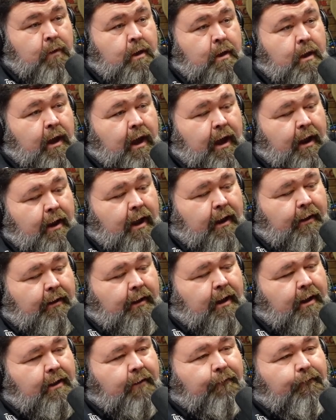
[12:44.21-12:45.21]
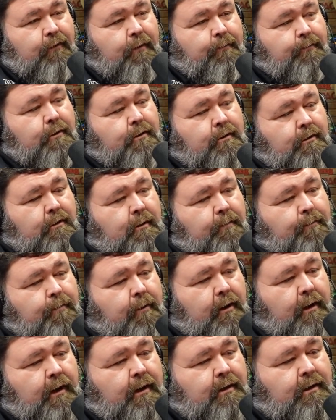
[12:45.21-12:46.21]
And I kind of flipped the script
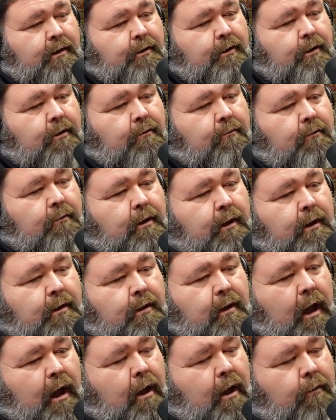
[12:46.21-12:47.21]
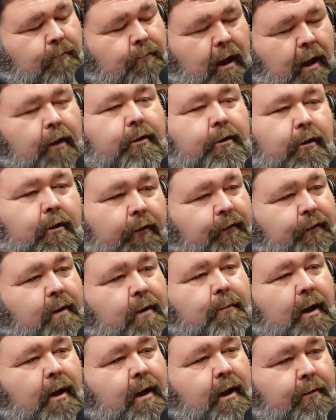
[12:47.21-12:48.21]
on it. I said, you know what, I'll do it if
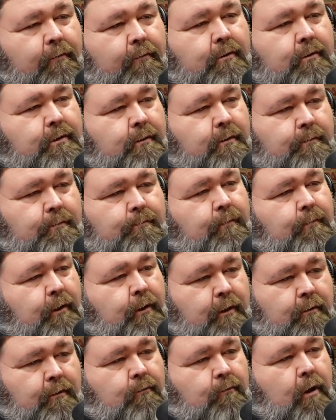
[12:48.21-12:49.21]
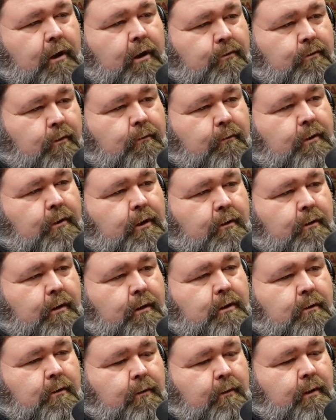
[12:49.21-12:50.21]
anybody wants to, watch what we're
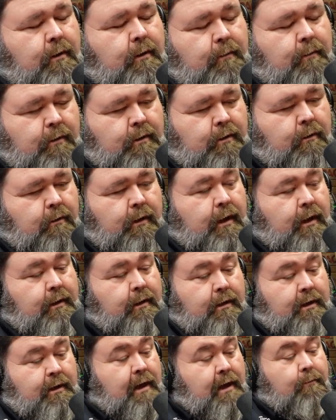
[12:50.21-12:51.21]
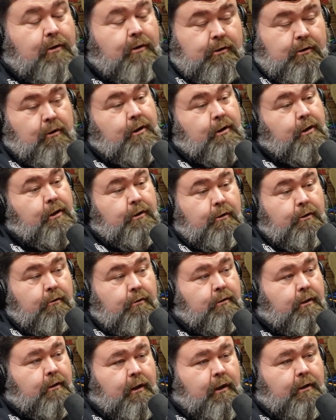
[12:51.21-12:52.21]
doing. So at the time we started a
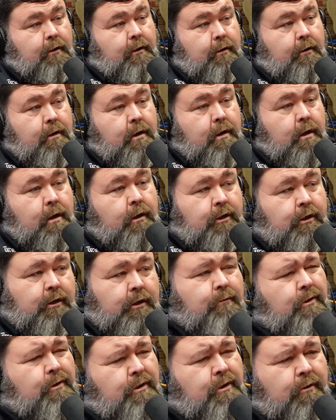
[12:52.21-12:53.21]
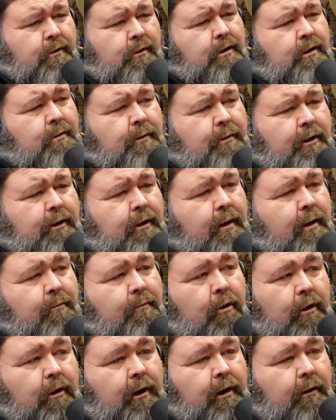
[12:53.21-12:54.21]
newsletter. She was doing some internet
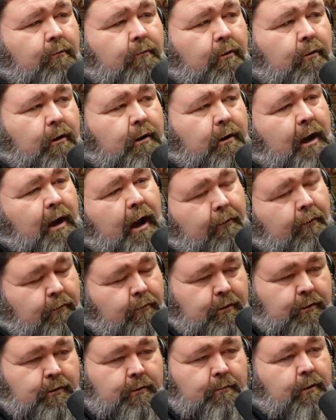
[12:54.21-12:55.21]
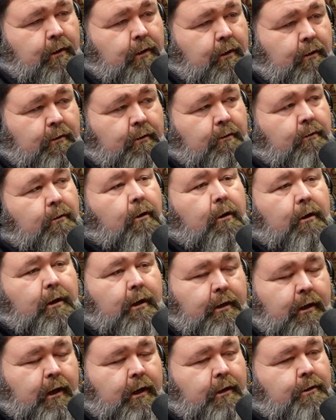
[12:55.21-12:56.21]
marketing work. I was doing
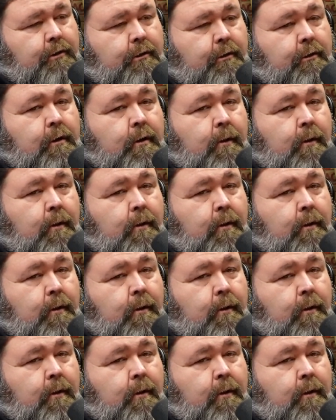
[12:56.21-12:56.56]
architecture.